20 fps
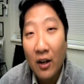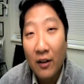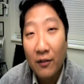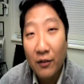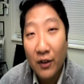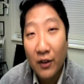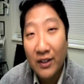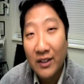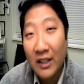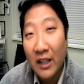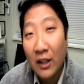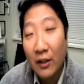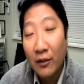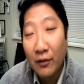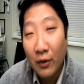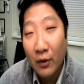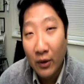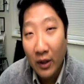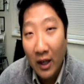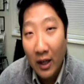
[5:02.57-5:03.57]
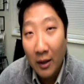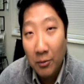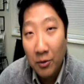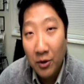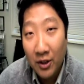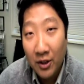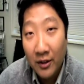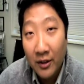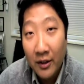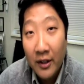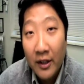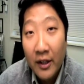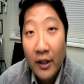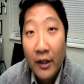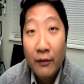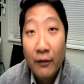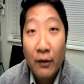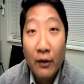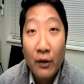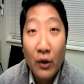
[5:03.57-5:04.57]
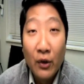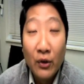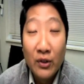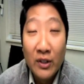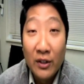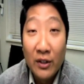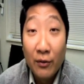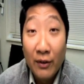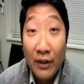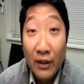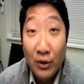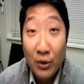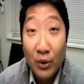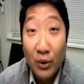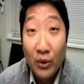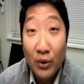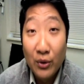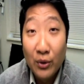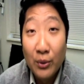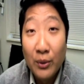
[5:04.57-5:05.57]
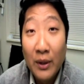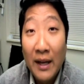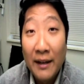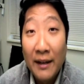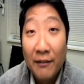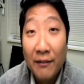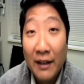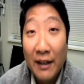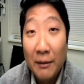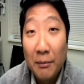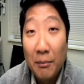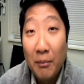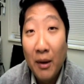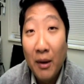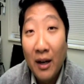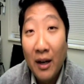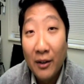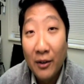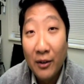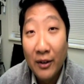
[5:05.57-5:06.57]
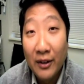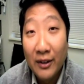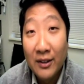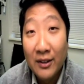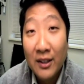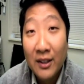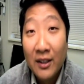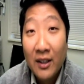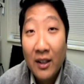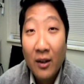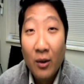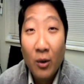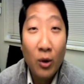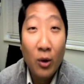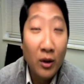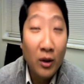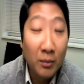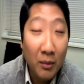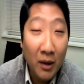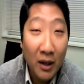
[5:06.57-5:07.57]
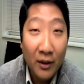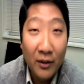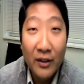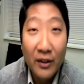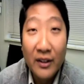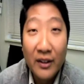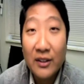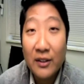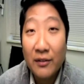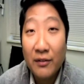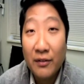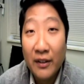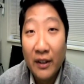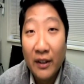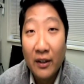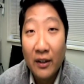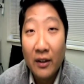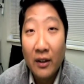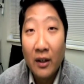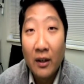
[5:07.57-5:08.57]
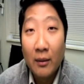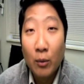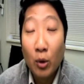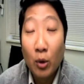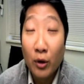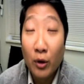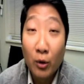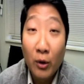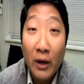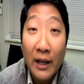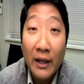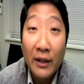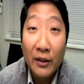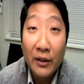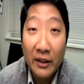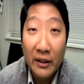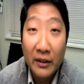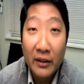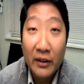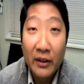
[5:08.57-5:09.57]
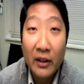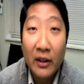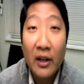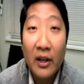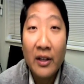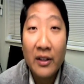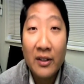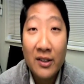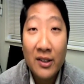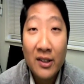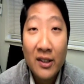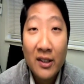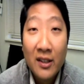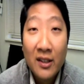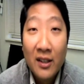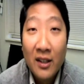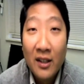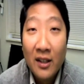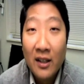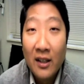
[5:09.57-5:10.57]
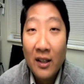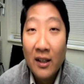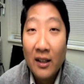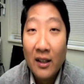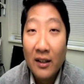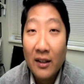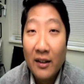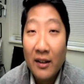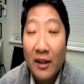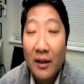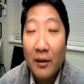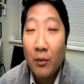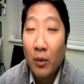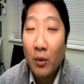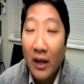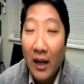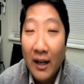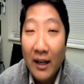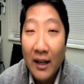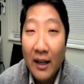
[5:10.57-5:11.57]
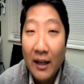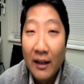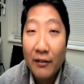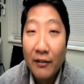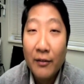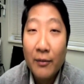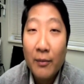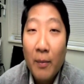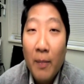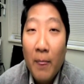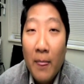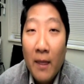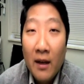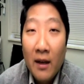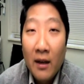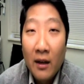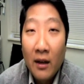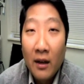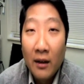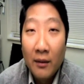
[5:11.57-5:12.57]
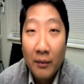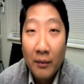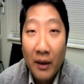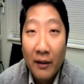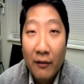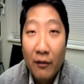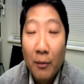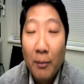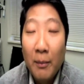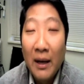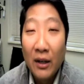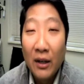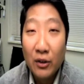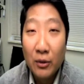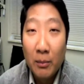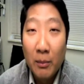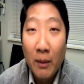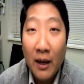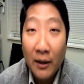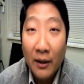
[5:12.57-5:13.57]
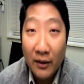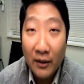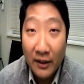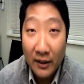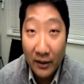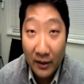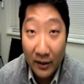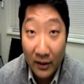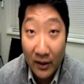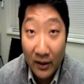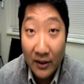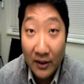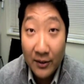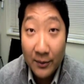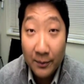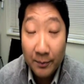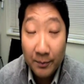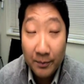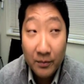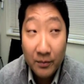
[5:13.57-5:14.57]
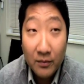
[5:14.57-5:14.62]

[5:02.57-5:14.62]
offer a telephone option for those individuals who have a moderate or moderately severe or greater hearing loss than what I have. I have a mild to moderate hearing loss.